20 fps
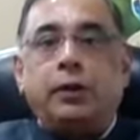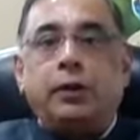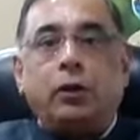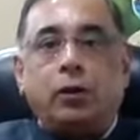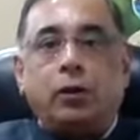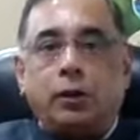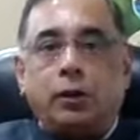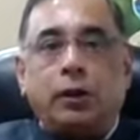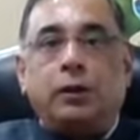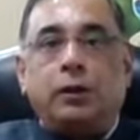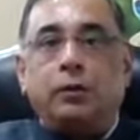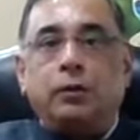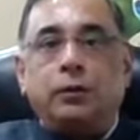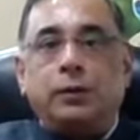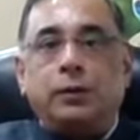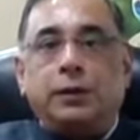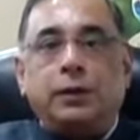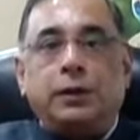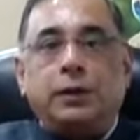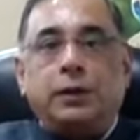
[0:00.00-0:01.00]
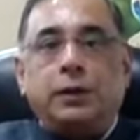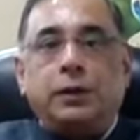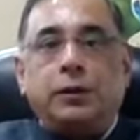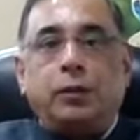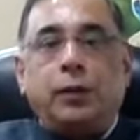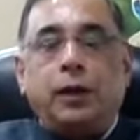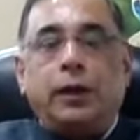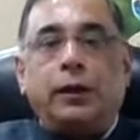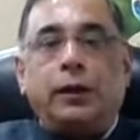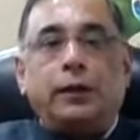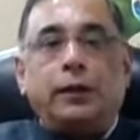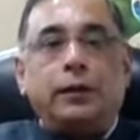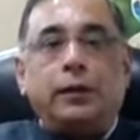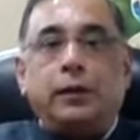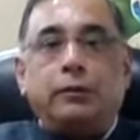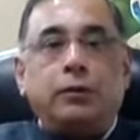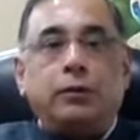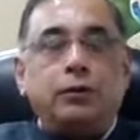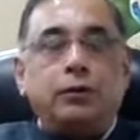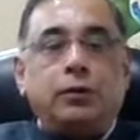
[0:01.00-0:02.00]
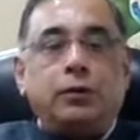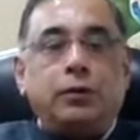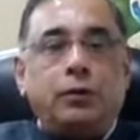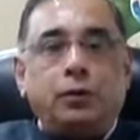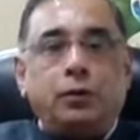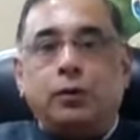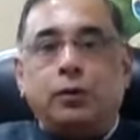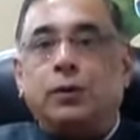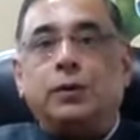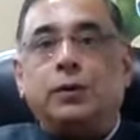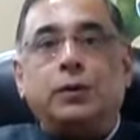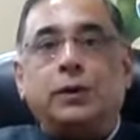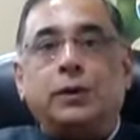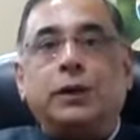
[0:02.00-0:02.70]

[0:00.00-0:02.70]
the lockdown, where there was no